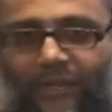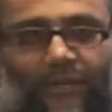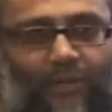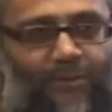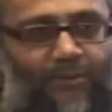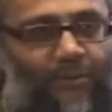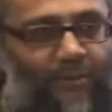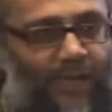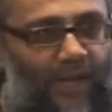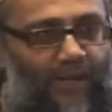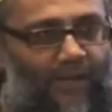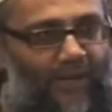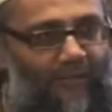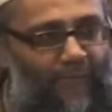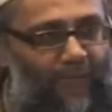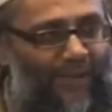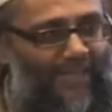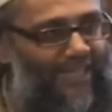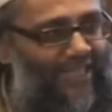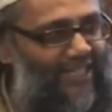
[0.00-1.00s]
normal kind
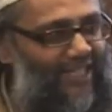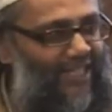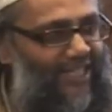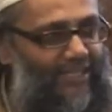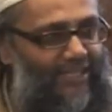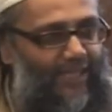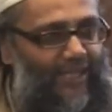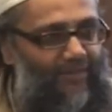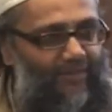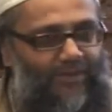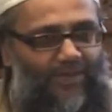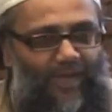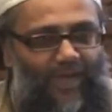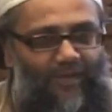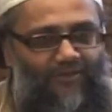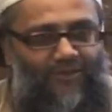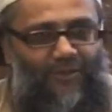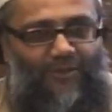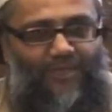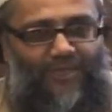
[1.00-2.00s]
of PG
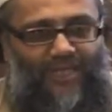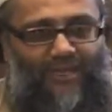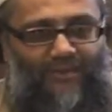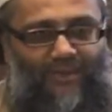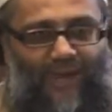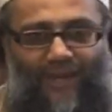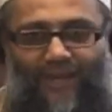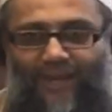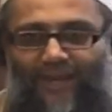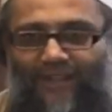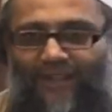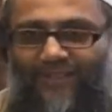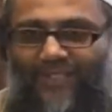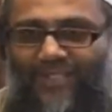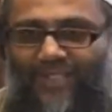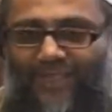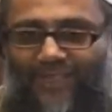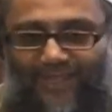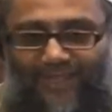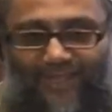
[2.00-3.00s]
Thai food tea bag kind
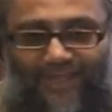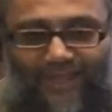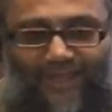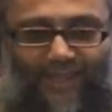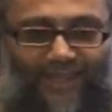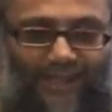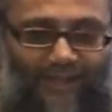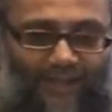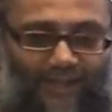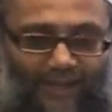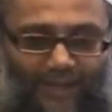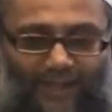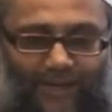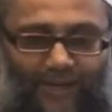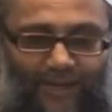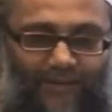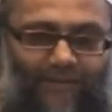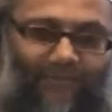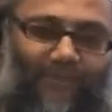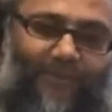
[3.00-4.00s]
of tea. I got
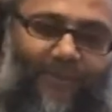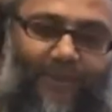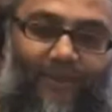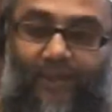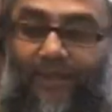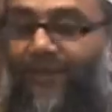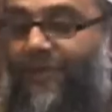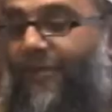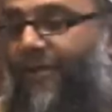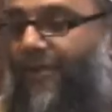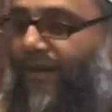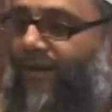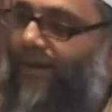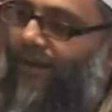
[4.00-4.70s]
one, I thought,